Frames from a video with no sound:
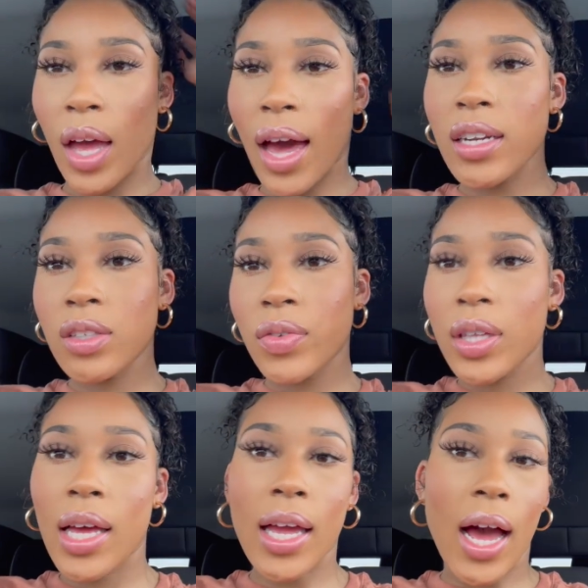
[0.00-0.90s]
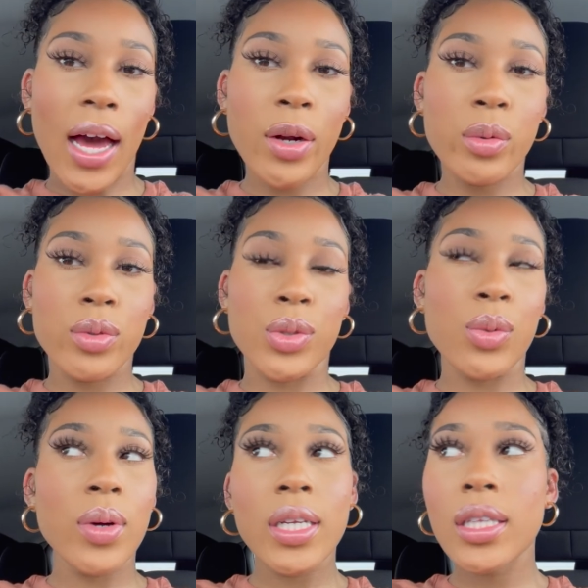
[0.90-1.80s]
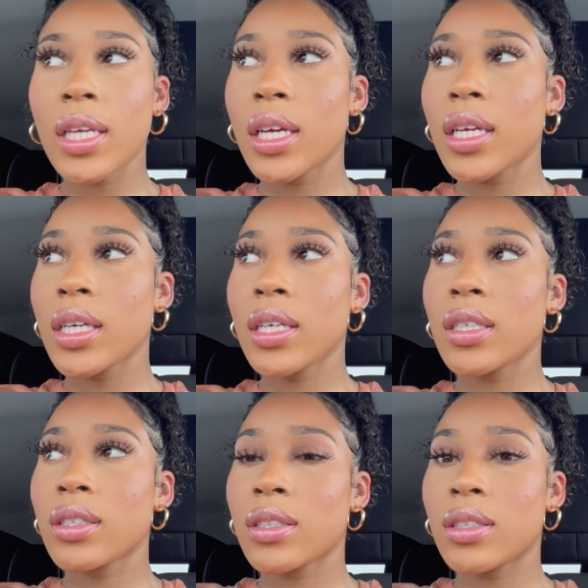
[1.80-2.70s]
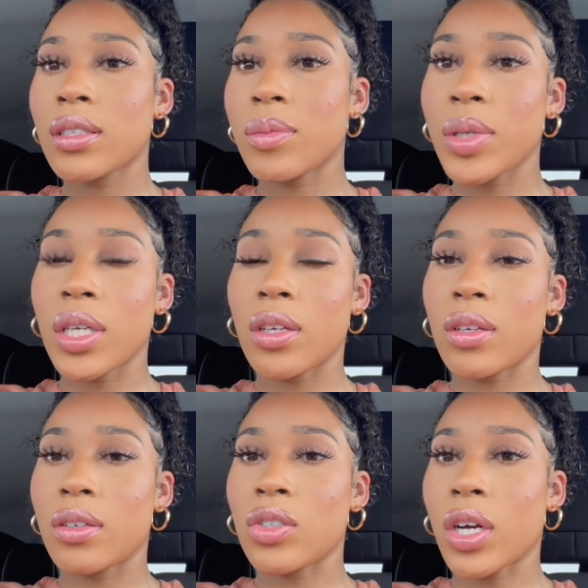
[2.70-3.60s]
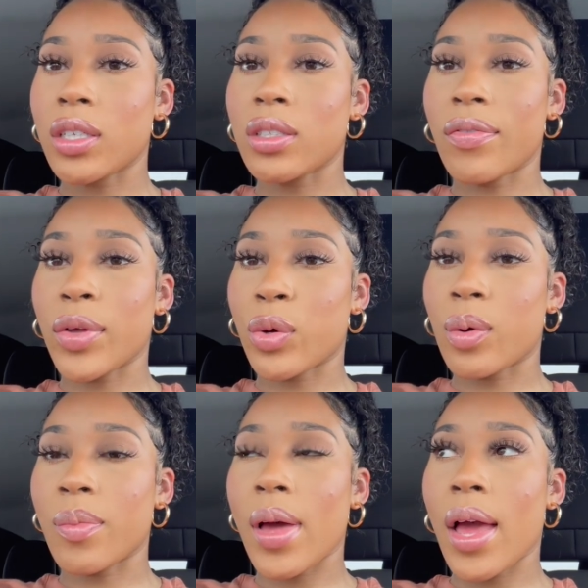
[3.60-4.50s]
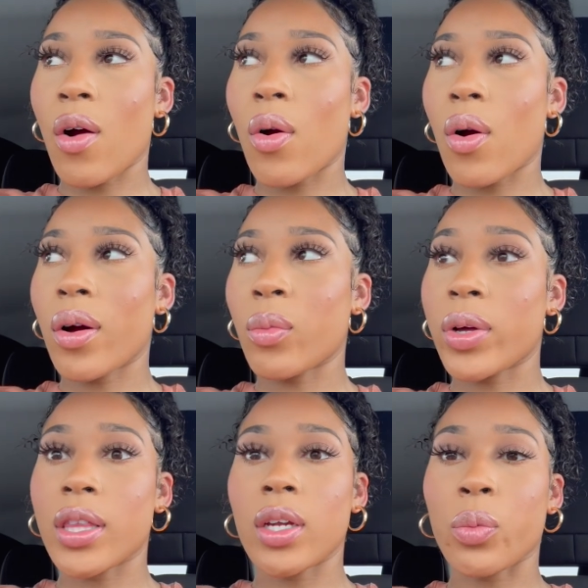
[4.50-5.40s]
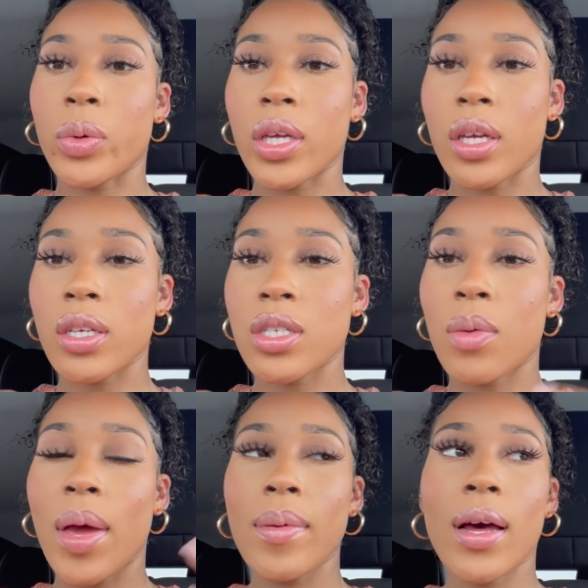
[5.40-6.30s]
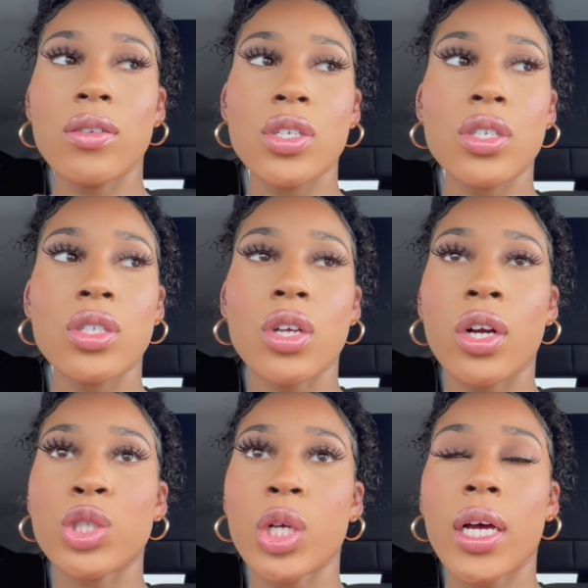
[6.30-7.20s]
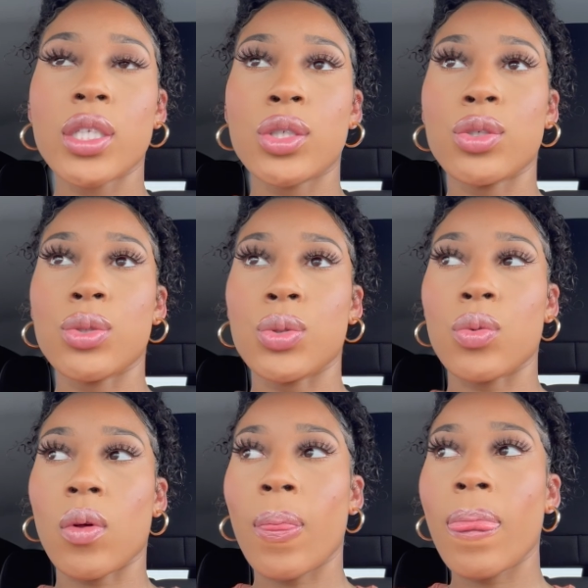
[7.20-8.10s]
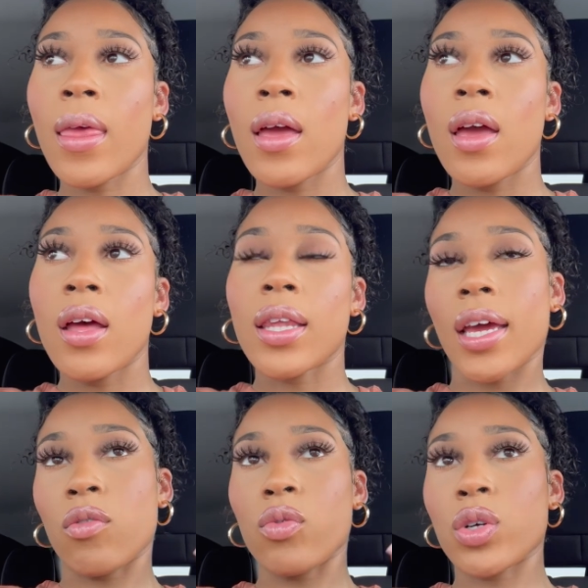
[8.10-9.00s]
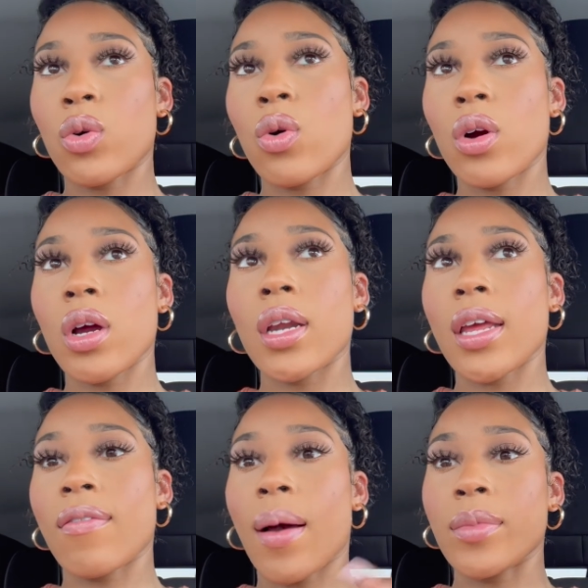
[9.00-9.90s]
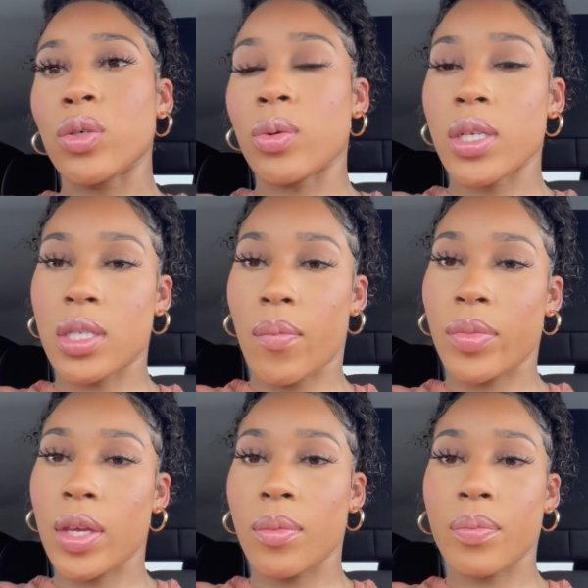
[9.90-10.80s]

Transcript: I just feel like I don't do anything to be trying to film within a week. So maybe I'll just start trying to like record if I'm doing something.